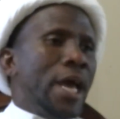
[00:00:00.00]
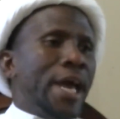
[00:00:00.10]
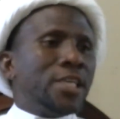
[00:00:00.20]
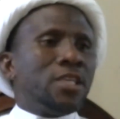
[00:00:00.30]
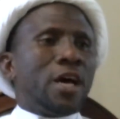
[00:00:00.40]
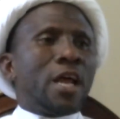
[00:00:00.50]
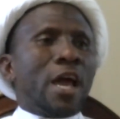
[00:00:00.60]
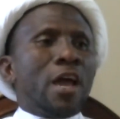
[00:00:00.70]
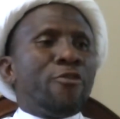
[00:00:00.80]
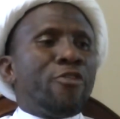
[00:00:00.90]
is
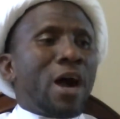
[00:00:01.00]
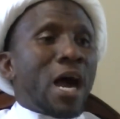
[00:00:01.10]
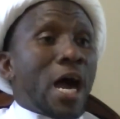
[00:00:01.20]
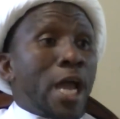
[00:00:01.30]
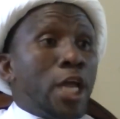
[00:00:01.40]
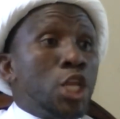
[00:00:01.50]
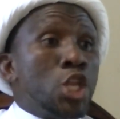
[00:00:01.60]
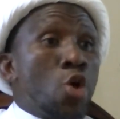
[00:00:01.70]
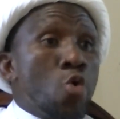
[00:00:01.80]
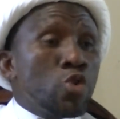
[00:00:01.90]
that if I
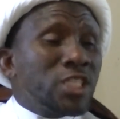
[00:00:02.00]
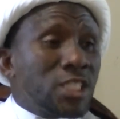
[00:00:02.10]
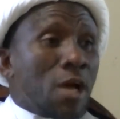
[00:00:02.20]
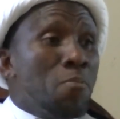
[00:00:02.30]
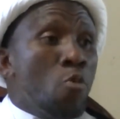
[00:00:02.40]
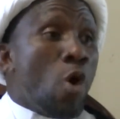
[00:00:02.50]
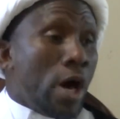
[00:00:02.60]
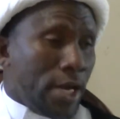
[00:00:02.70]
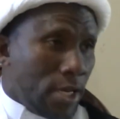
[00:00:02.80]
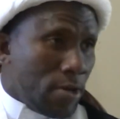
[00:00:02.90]
know
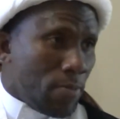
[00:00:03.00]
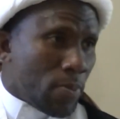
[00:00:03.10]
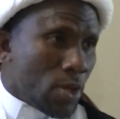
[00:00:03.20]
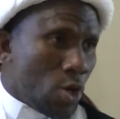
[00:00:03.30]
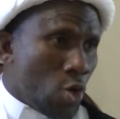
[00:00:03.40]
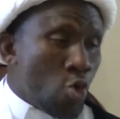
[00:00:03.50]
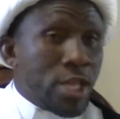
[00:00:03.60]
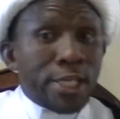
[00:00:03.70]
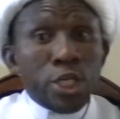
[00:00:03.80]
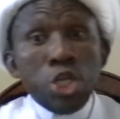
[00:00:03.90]
someone who
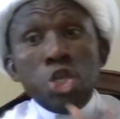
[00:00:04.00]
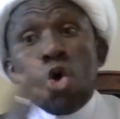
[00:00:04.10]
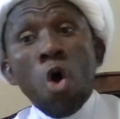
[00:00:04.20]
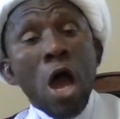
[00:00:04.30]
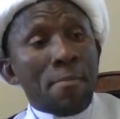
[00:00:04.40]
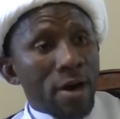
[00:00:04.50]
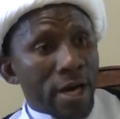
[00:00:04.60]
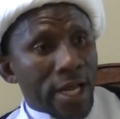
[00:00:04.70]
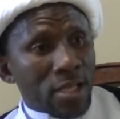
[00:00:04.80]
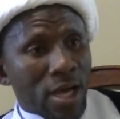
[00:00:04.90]
doesn't know
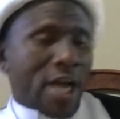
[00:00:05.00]
about it,